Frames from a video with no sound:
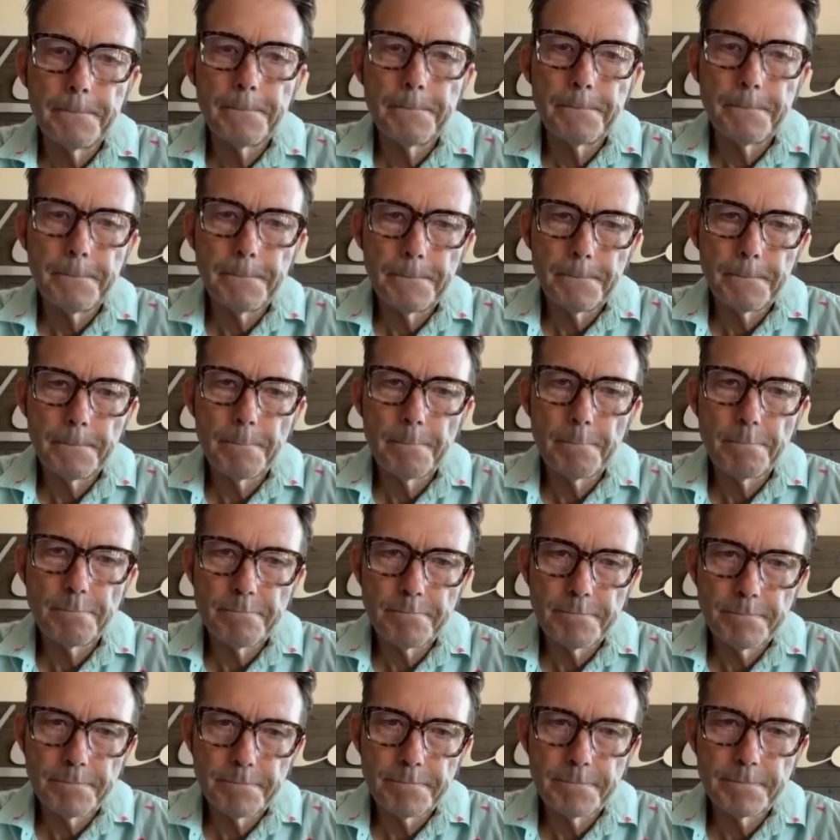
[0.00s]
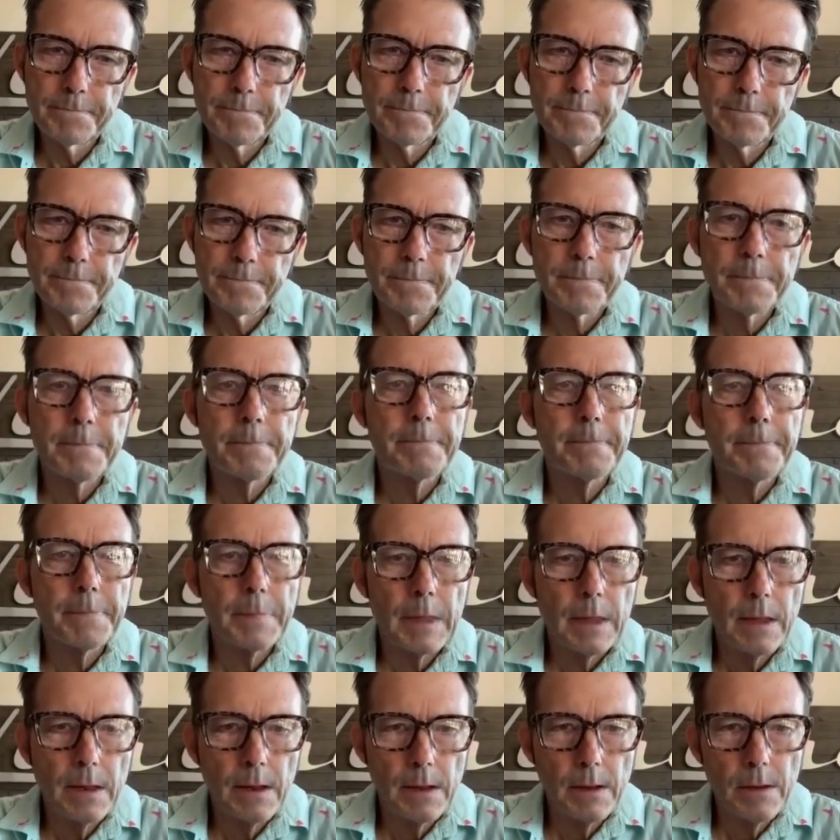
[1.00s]

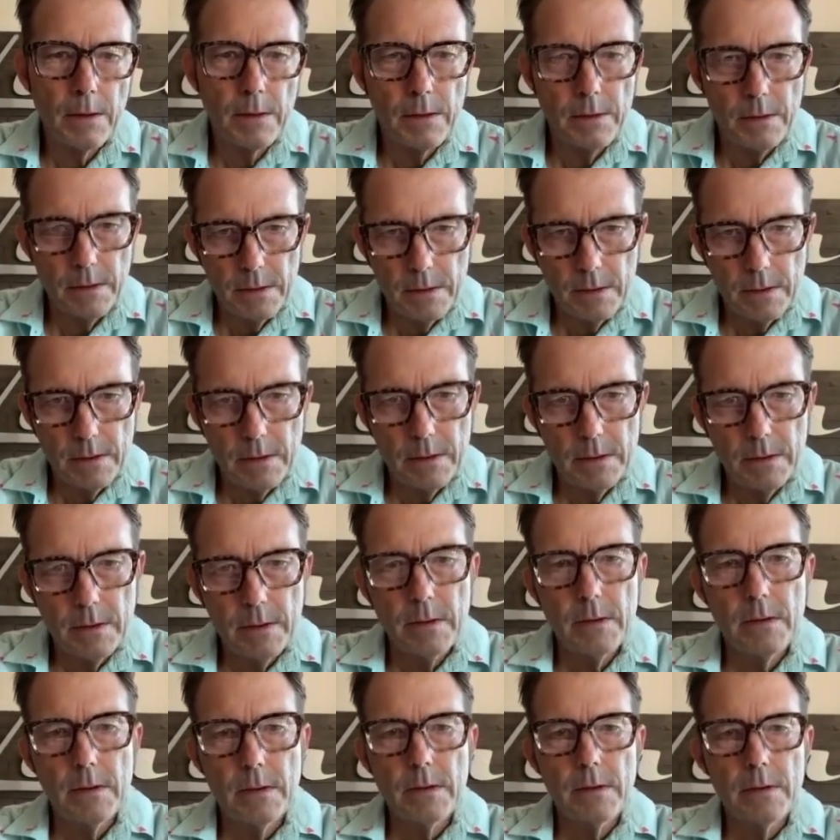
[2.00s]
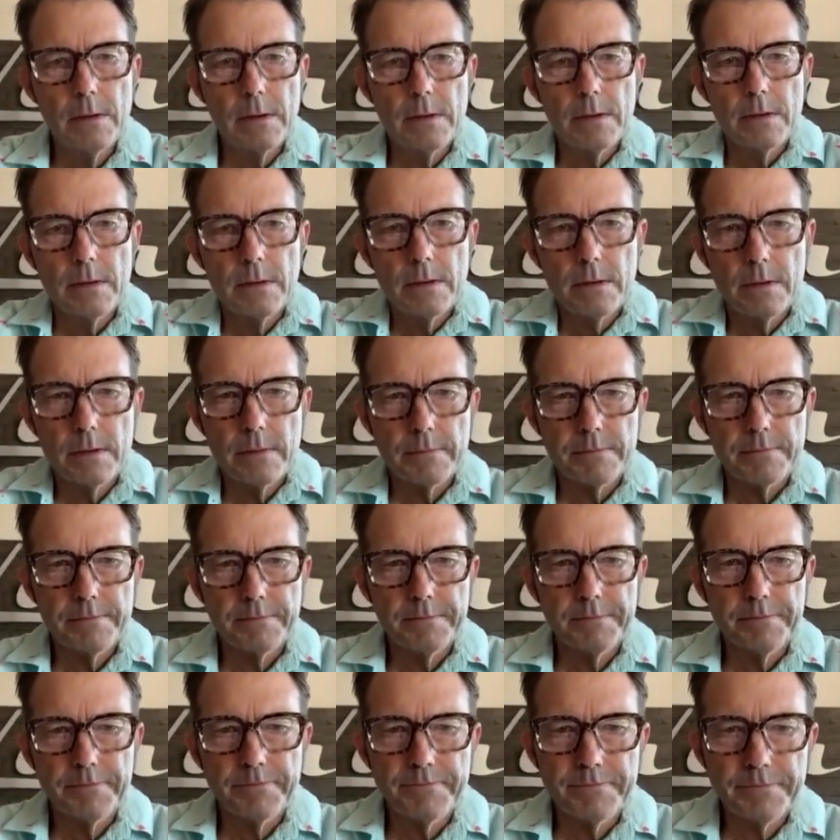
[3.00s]

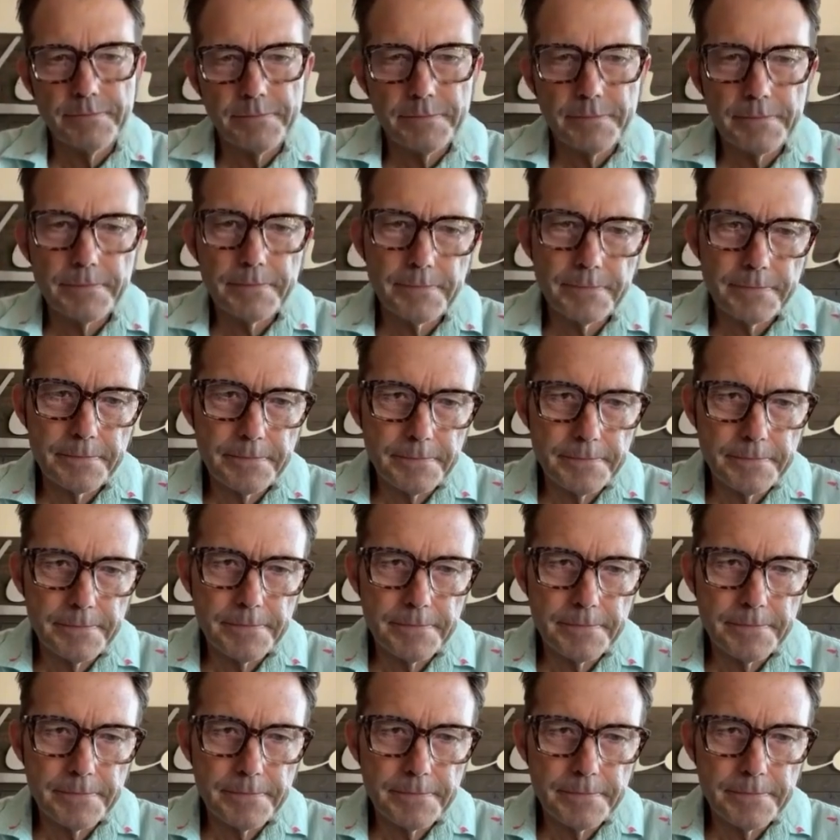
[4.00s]
No words are spoken by the person on screen.